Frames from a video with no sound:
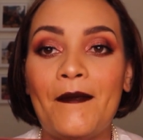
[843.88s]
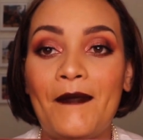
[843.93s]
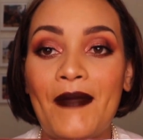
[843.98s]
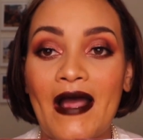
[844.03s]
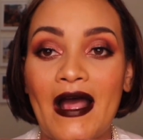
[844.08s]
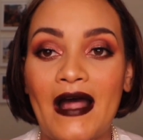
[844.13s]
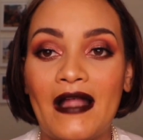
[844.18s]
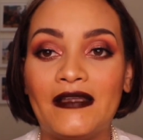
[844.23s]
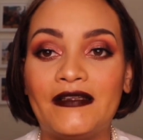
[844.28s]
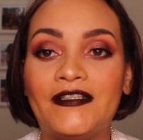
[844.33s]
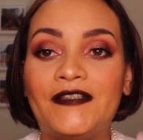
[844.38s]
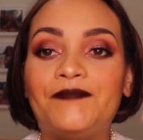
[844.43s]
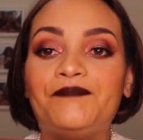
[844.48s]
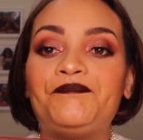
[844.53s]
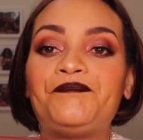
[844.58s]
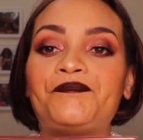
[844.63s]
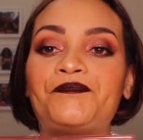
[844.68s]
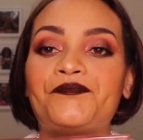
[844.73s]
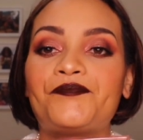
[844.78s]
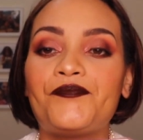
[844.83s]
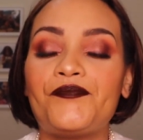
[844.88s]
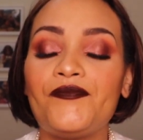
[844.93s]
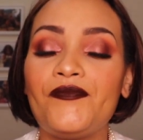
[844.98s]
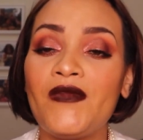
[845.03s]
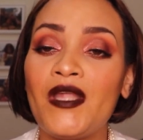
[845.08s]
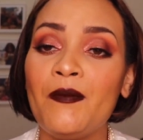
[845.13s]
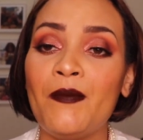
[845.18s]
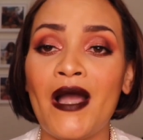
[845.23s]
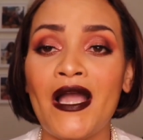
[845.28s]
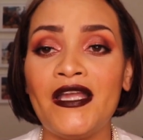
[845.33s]
palette
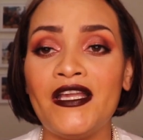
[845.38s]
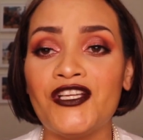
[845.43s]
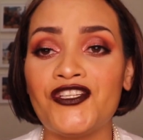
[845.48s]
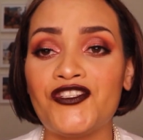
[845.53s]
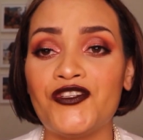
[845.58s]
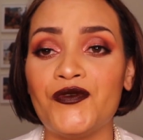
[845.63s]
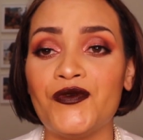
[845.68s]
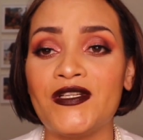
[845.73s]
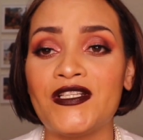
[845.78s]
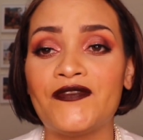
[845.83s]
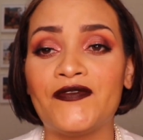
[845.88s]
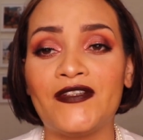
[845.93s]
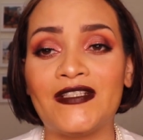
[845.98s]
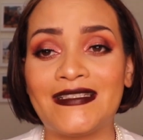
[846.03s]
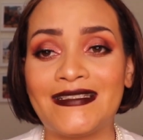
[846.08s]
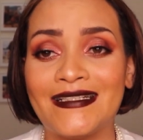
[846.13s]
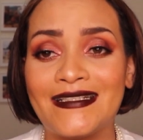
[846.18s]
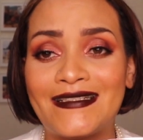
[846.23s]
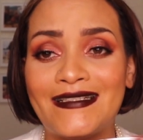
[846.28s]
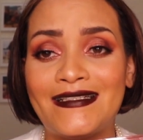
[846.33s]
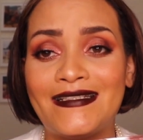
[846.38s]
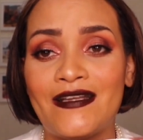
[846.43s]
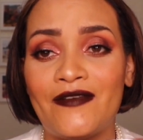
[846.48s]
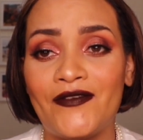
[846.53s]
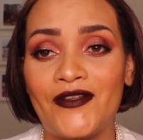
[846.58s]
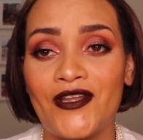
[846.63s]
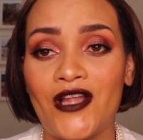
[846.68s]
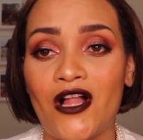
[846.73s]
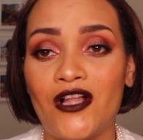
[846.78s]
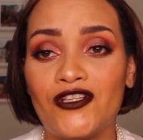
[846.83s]
my issue is for
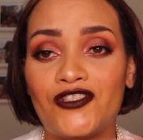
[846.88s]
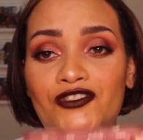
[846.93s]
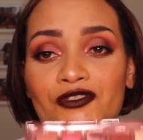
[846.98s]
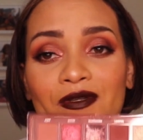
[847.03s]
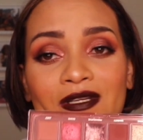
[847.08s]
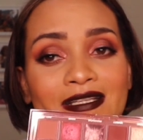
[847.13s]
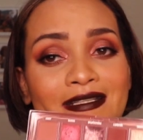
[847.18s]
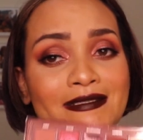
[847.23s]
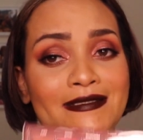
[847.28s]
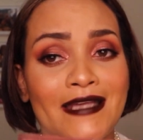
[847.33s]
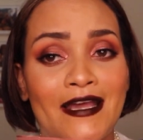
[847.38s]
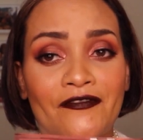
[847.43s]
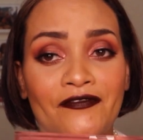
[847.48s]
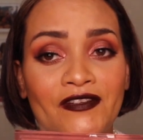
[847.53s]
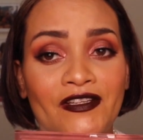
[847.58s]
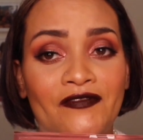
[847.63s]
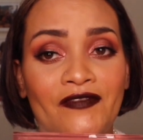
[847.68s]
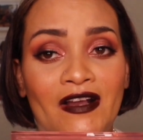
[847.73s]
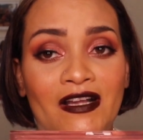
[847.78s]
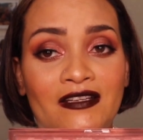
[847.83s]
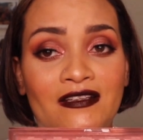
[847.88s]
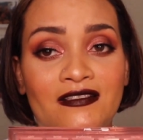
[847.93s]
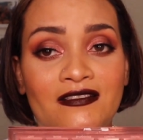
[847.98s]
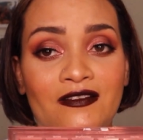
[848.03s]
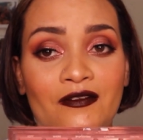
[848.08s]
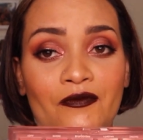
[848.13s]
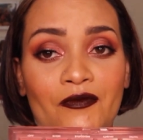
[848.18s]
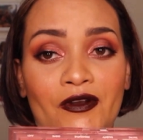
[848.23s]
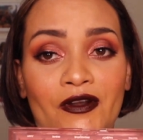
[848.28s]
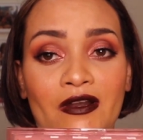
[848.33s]
$67 you can definitely find it
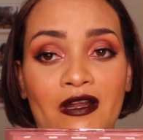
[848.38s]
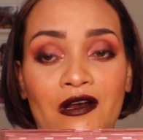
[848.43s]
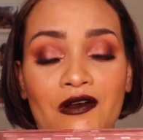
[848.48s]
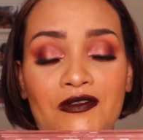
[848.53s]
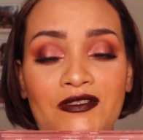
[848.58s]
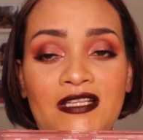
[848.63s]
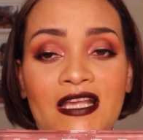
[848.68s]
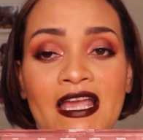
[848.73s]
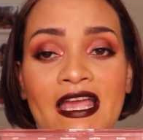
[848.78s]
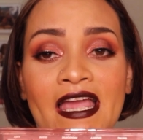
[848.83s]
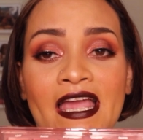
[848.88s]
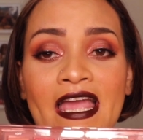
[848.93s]
somewhere else